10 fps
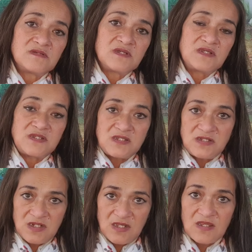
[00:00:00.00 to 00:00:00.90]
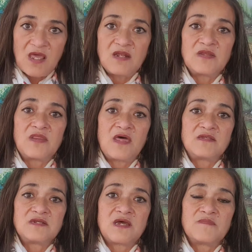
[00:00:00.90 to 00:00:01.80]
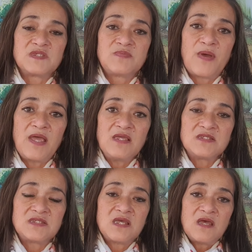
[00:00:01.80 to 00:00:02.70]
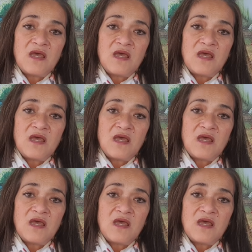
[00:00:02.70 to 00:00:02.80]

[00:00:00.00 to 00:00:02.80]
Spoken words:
existing in that space